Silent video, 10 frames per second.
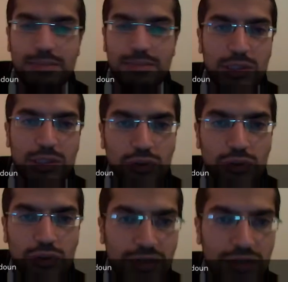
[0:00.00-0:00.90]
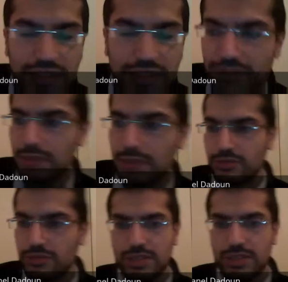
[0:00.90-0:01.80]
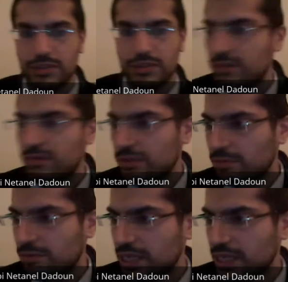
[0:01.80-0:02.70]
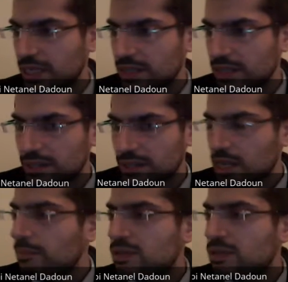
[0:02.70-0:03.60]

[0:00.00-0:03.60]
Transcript: B'zchut Yosef, I'm just reading for you everyone from here.